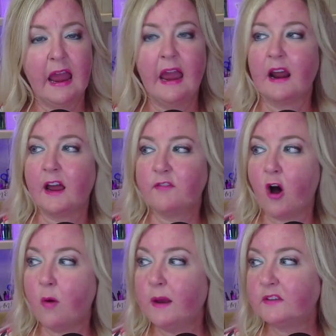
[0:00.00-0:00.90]
And I have
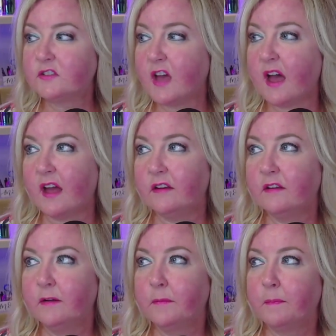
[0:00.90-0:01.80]
always said,
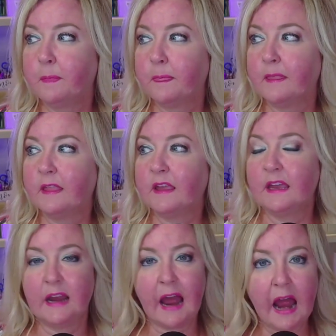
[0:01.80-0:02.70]

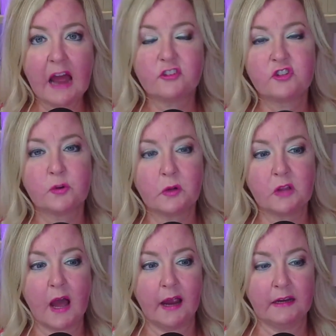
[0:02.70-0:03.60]
it has to
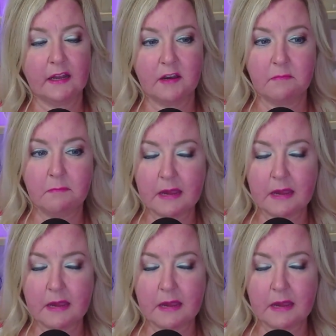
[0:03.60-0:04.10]
align in